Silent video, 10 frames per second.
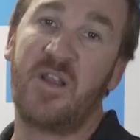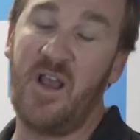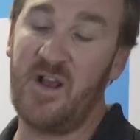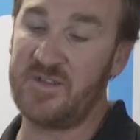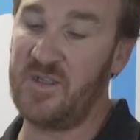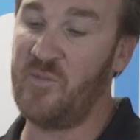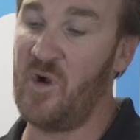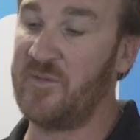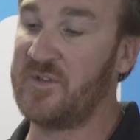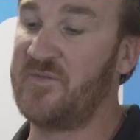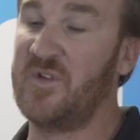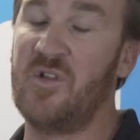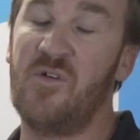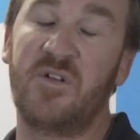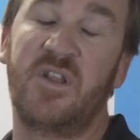casting poppers for
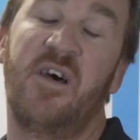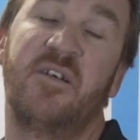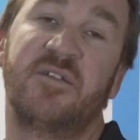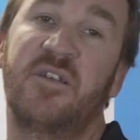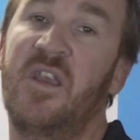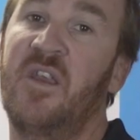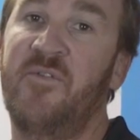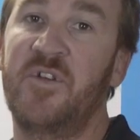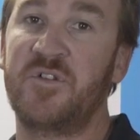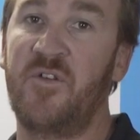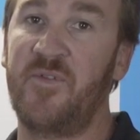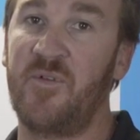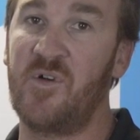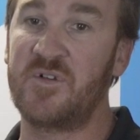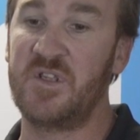long tails and kingfish off
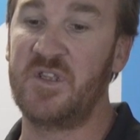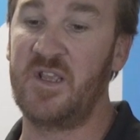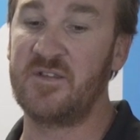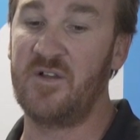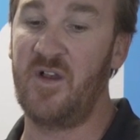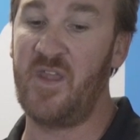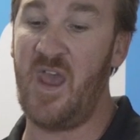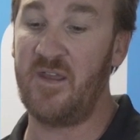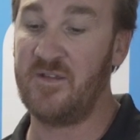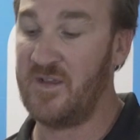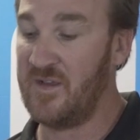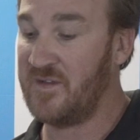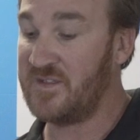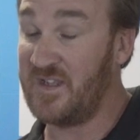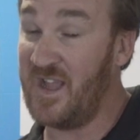the rocks and things like that.
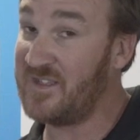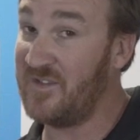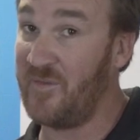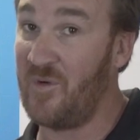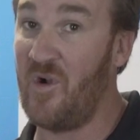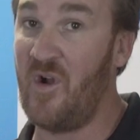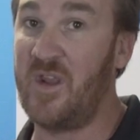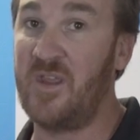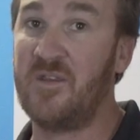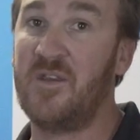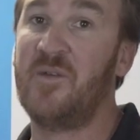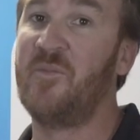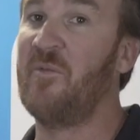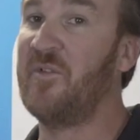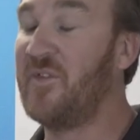So that's the variety.
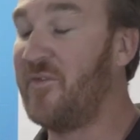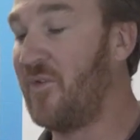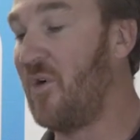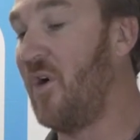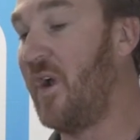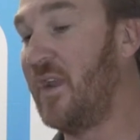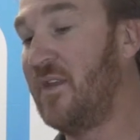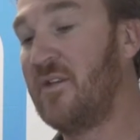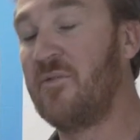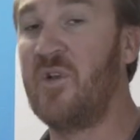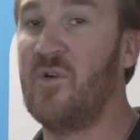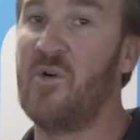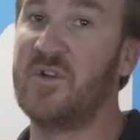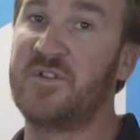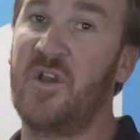But with the variety, we
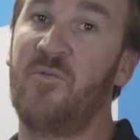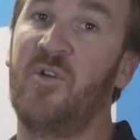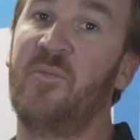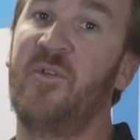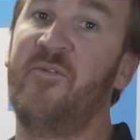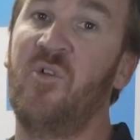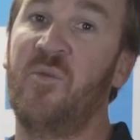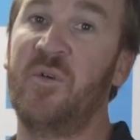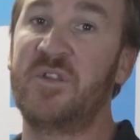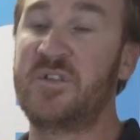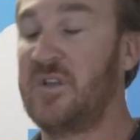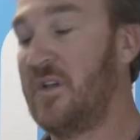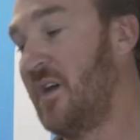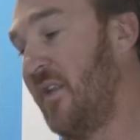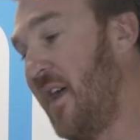also want a performance.
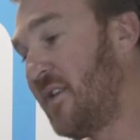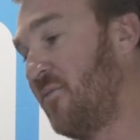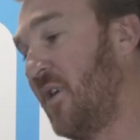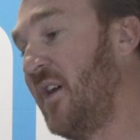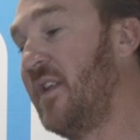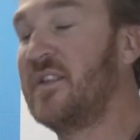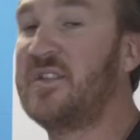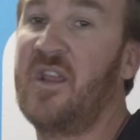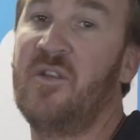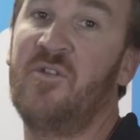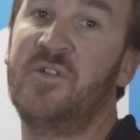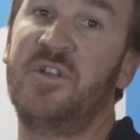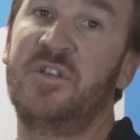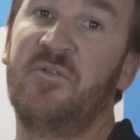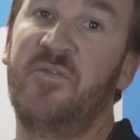And that's where the
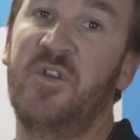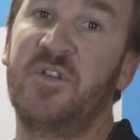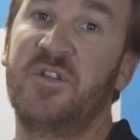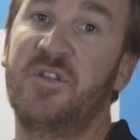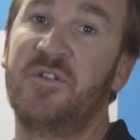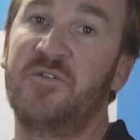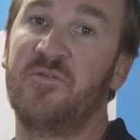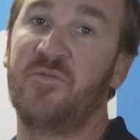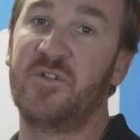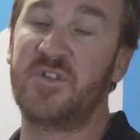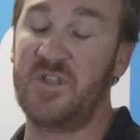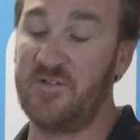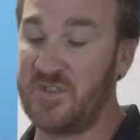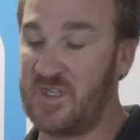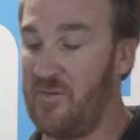technologies we've used in the Jewel rod
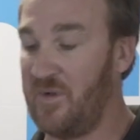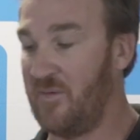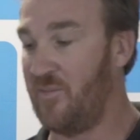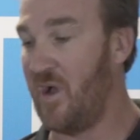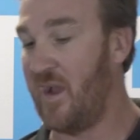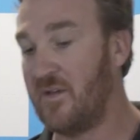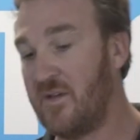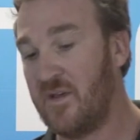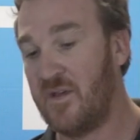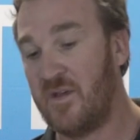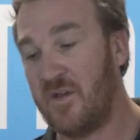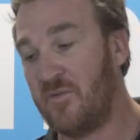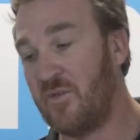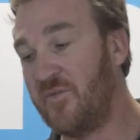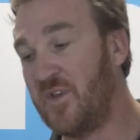series come into play.
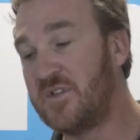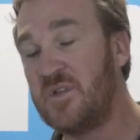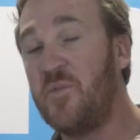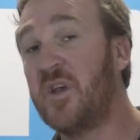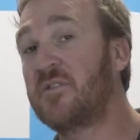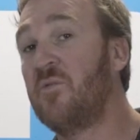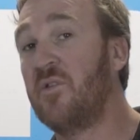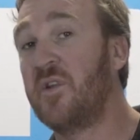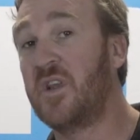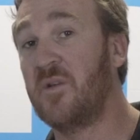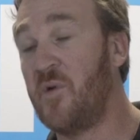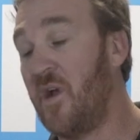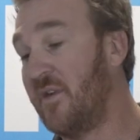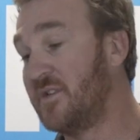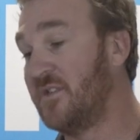We've used the best quality
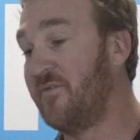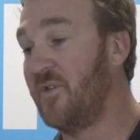components in